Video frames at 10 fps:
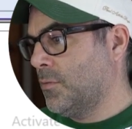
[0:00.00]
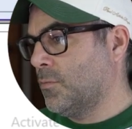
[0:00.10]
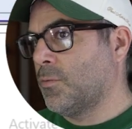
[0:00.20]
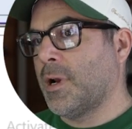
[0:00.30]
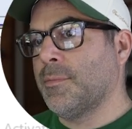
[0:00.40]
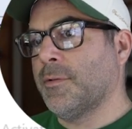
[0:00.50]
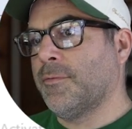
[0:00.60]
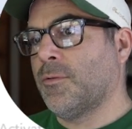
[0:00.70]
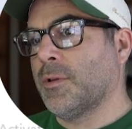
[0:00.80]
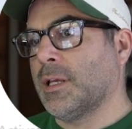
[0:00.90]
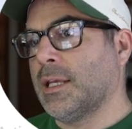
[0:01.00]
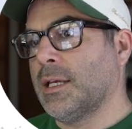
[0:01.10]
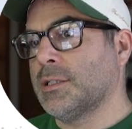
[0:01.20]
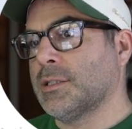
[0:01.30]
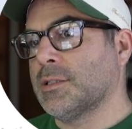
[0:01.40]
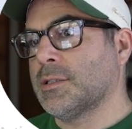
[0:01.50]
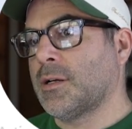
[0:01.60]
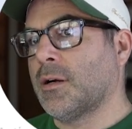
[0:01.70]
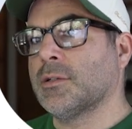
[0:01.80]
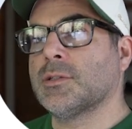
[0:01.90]
right before the kitchen
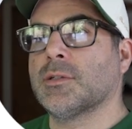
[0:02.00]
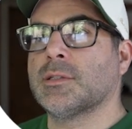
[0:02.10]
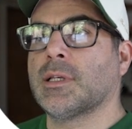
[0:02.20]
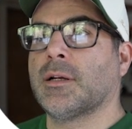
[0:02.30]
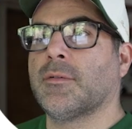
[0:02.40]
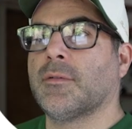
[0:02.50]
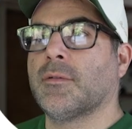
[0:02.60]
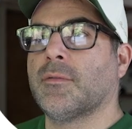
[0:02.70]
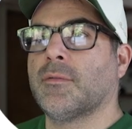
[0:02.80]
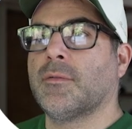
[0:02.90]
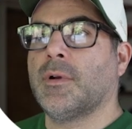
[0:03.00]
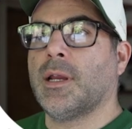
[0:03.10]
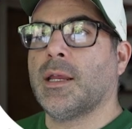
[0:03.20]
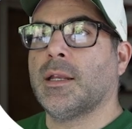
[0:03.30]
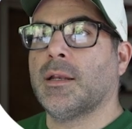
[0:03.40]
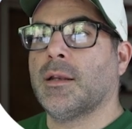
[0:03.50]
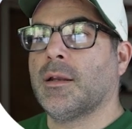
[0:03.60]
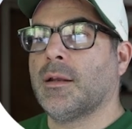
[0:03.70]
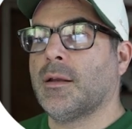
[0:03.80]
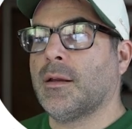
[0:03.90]
starts. So it's like right
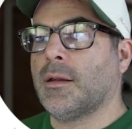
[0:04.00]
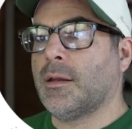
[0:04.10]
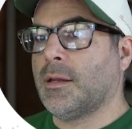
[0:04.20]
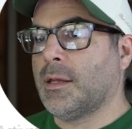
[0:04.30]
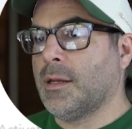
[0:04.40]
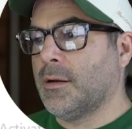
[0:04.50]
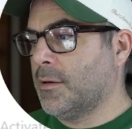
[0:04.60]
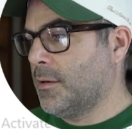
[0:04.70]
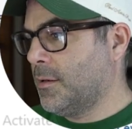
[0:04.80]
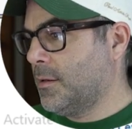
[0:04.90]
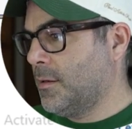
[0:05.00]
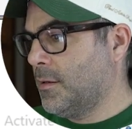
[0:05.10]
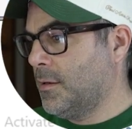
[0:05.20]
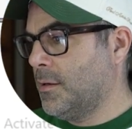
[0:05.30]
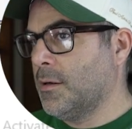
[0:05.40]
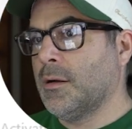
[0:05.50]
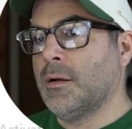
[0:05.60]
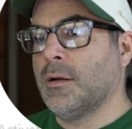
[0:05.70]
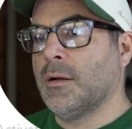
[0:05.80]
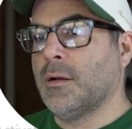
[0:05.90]
here.
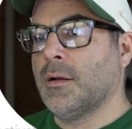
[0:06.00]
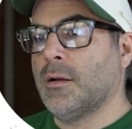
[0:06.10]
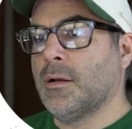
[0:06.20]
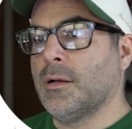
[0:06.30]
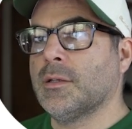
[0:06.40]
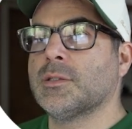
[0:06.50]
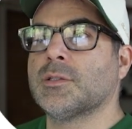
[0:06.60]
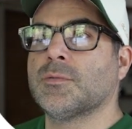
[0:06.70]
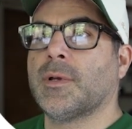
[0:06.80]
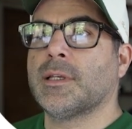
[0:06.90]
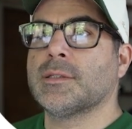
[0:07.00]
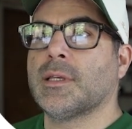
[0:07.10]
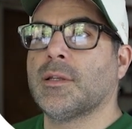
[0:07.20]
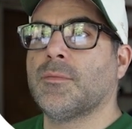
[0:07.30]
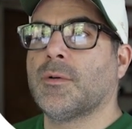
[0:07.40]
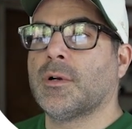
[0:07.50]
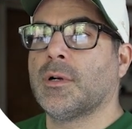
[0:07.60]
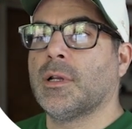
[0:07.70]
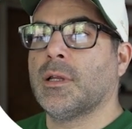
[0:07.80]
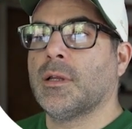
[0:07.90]
It swings
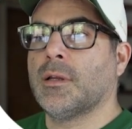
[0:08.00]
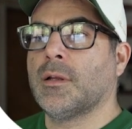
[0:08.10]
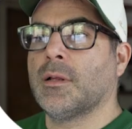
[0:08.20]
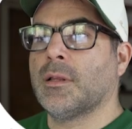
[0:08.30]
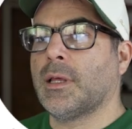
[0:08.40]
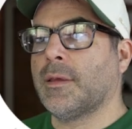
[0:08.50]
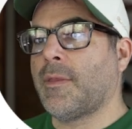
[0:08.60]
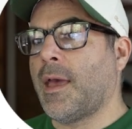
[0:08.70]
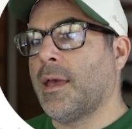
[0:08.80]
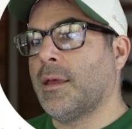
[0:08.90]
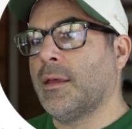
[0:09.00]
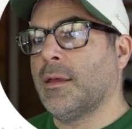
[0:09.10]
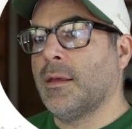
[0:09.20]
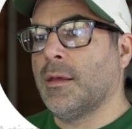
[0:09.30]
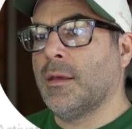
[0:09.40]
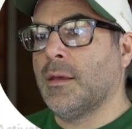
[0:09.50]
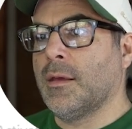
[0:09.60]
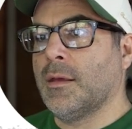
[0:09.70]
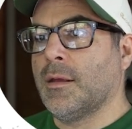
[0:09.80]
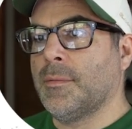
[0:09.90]
inward like that.
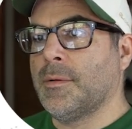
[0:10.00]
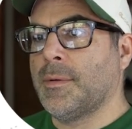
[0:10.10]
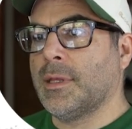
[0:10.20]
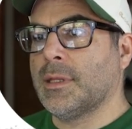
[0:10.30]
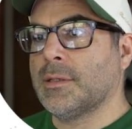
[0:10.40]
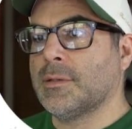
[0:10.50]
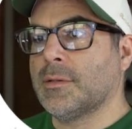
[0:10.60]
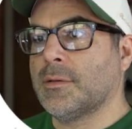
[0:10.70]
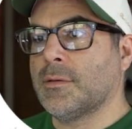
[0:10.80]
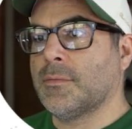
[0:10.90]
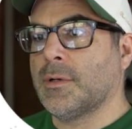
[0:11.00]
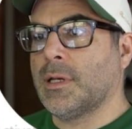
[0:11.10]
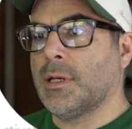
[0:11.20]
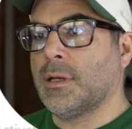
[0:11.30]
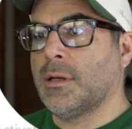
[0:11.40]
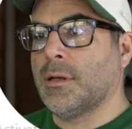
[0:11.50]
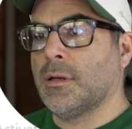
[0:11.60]
Like this. Pretty